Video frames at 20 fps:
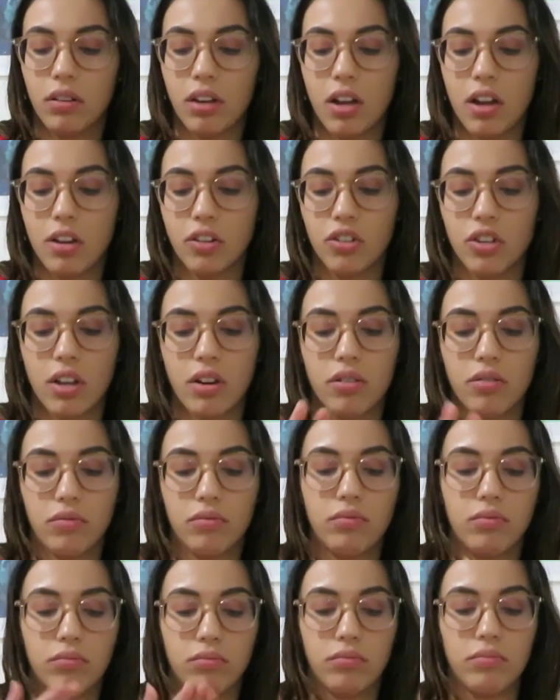
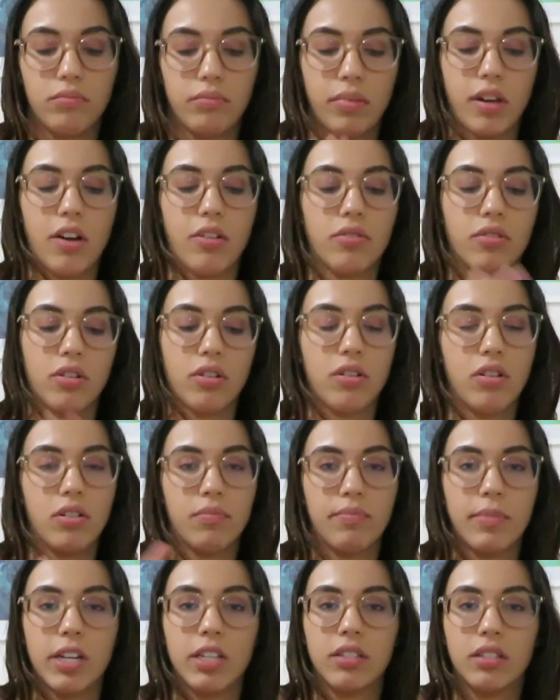eyeshadow powder
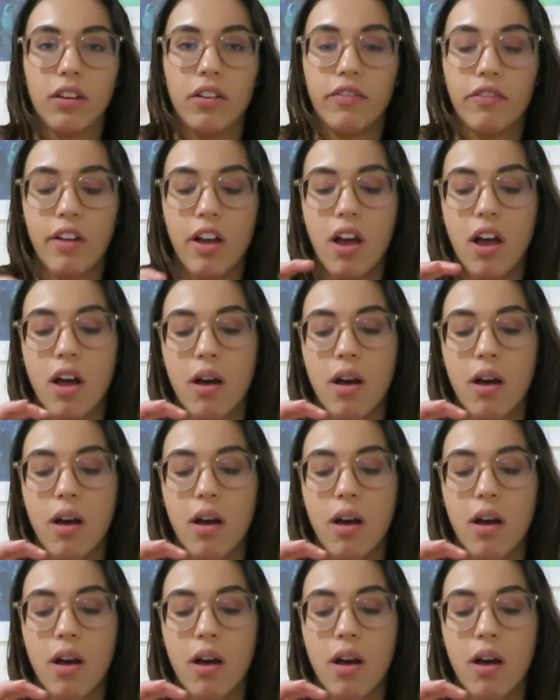on myself.